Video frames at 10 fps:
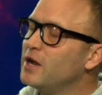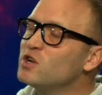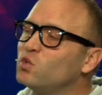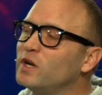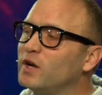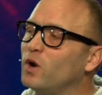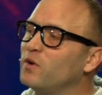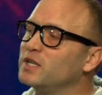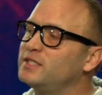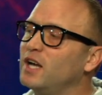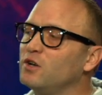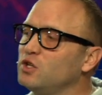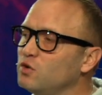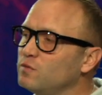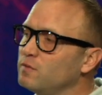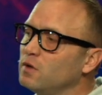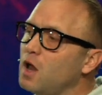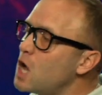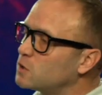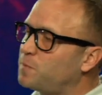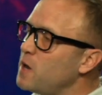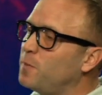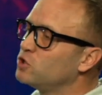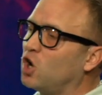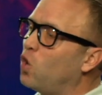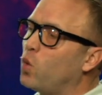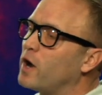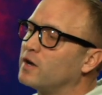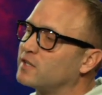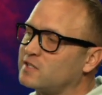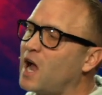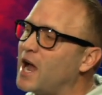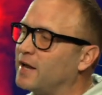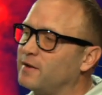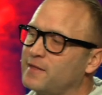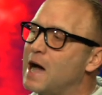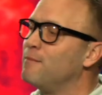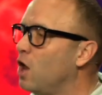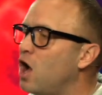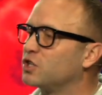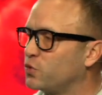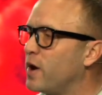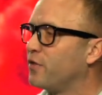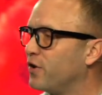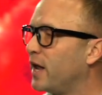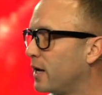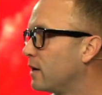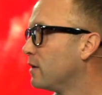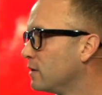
here's what I, what I want to tell you. Lost people don't wear a sign, "I'm lost," around their neck.